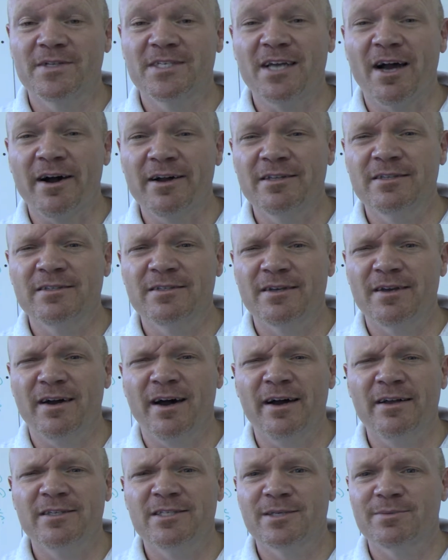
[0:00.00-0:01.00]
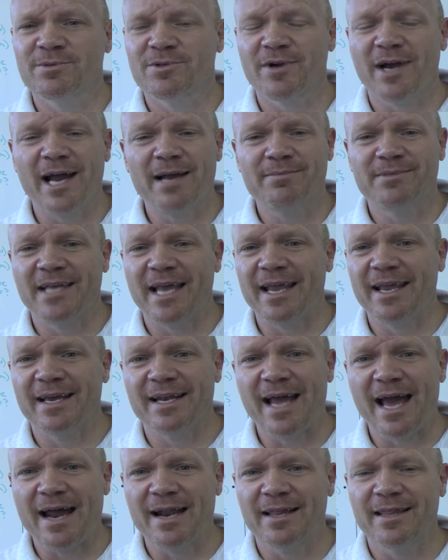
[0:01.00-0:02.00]
unsubscribe, take it
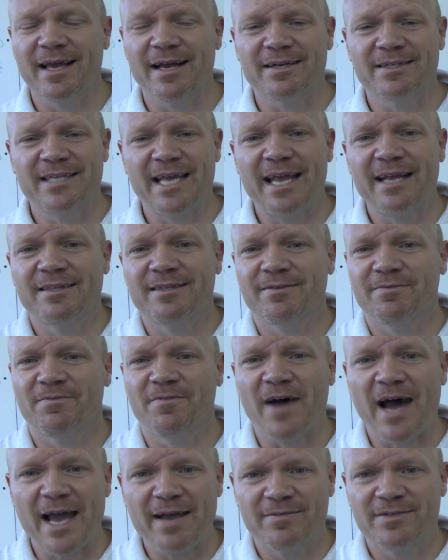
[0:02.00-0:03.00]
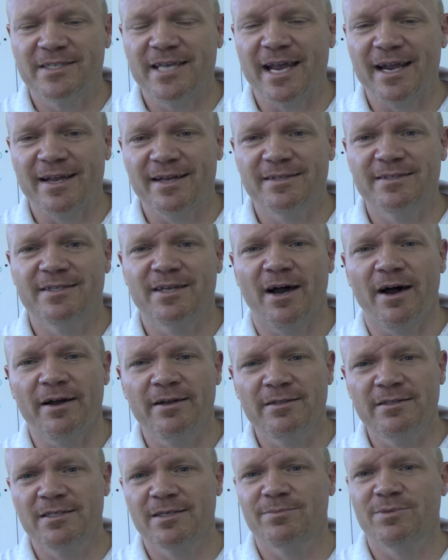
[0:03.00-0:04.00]
out of there. Take the 5 seconds,
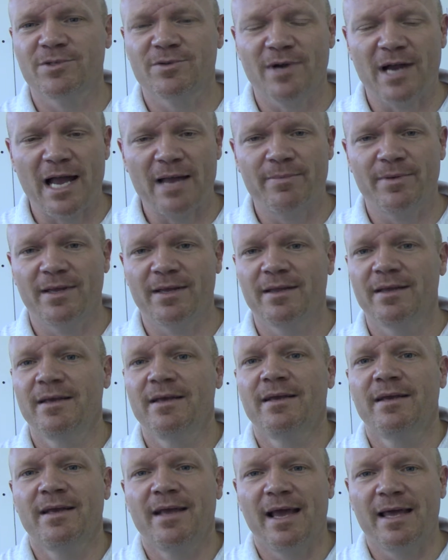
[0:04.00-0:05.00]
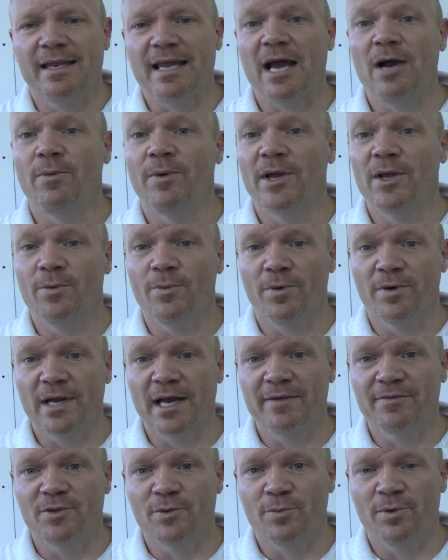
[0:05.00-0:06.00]
unsubscribe it, and that way you won't
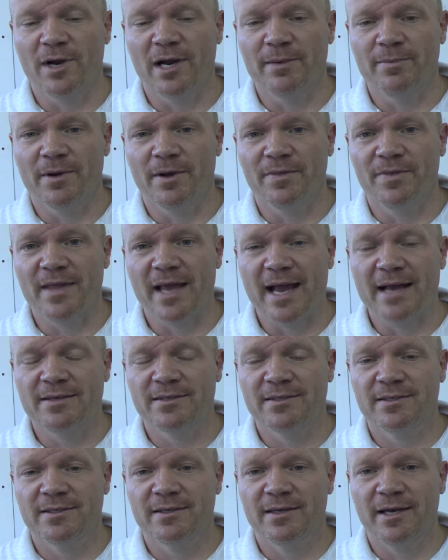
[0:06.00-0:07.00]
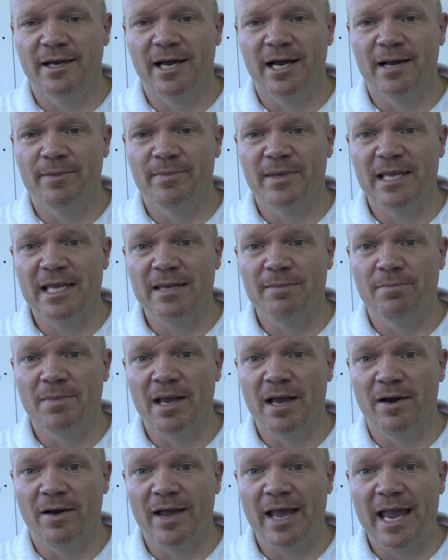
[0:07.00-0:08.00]
have to worry about that
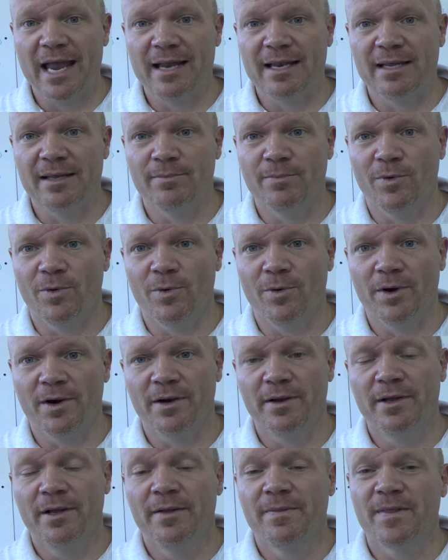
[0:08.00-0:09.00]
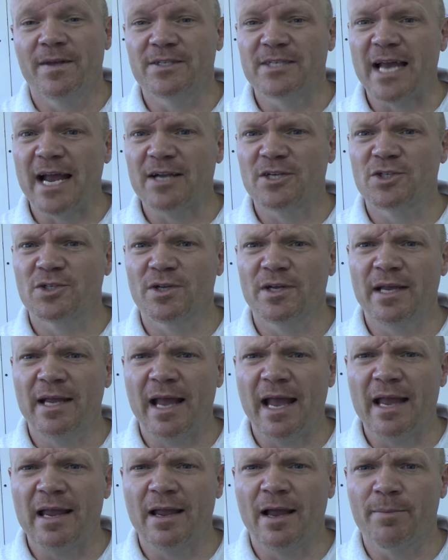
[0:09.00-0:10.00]
email anymore. There's
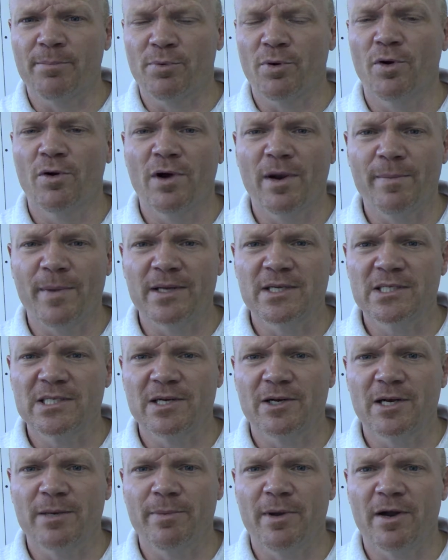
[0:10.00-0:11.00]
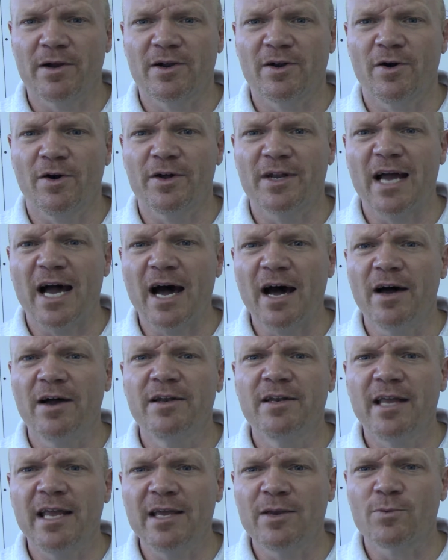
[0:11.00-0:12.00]
actually a program I just learned about called
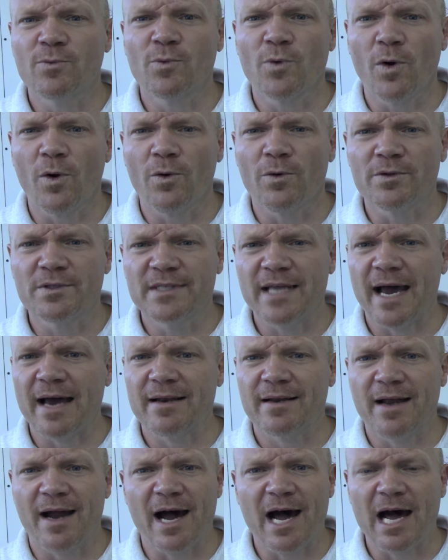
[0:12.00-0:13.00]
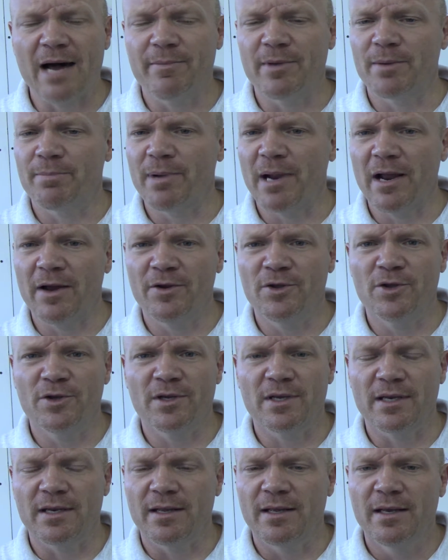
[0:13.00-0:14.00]
unenroll.com, and apparently you can